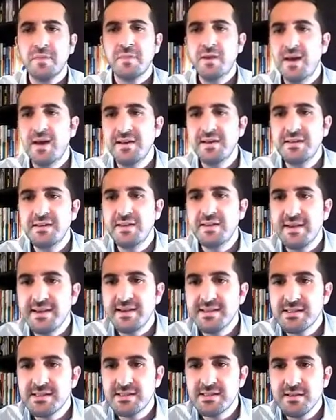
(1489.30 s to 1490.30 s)

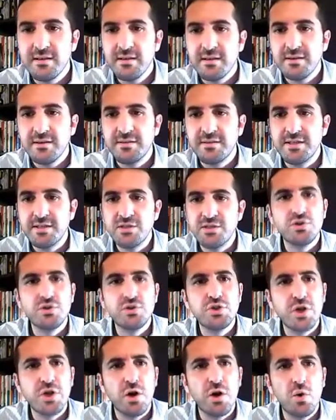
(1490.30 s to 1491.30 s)
candidates need to
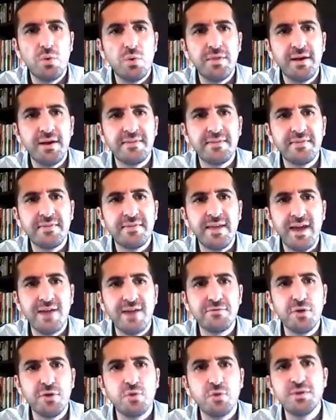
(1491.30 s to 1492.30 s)
show that they
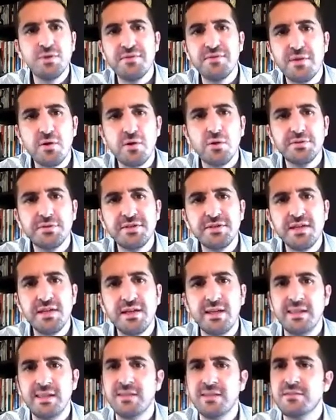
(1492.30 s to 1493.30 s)
have no
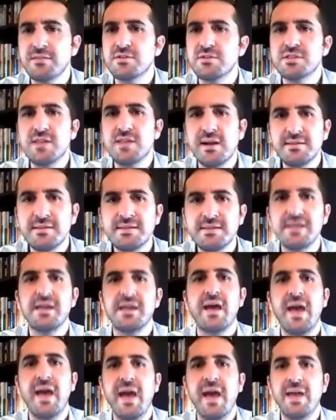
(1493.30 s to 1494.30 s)
difficulty in
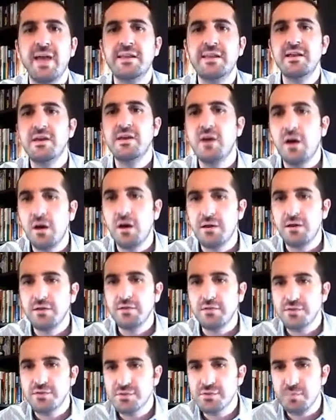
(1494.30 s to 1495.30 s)
understanding any kind
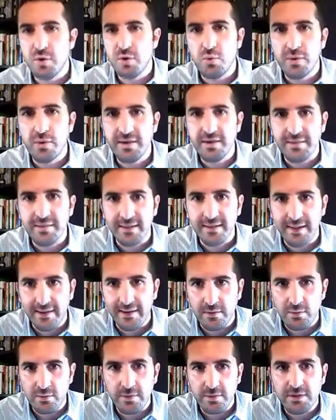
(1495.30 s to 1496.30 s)
of spoken
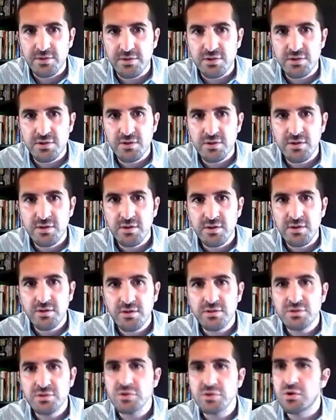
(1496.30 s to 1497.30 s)
language.
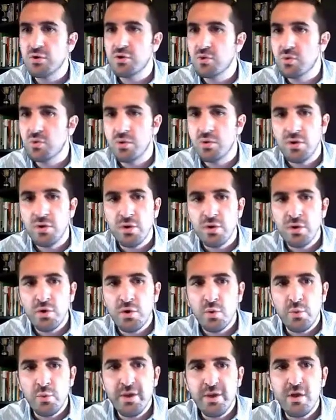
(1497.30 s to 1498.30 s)
So
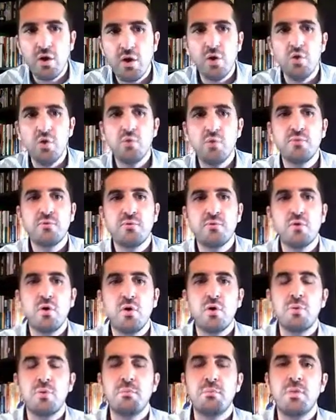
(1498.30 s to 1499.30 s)
We go
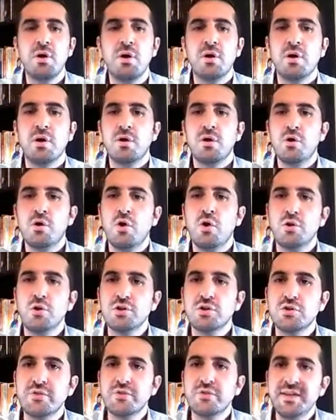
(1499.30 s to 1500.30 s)
from
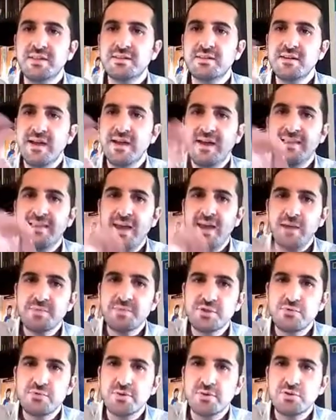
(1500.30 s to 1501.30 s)
concrete and
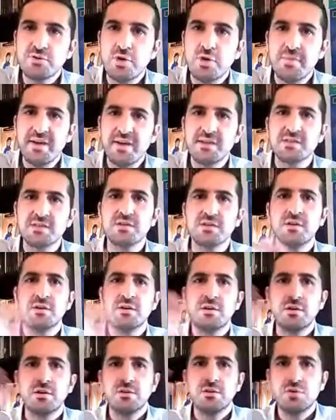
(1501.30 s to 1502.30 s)
abstract topics
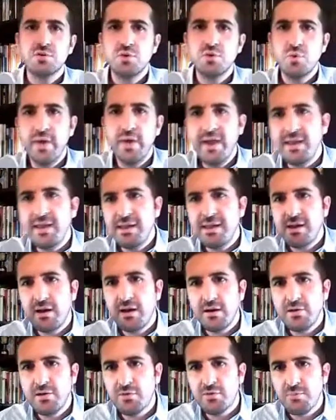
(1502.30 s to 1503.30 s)
to any
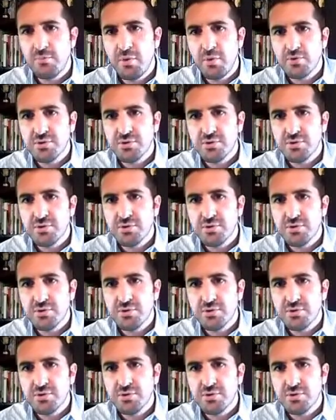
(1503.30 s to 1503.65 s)
kind of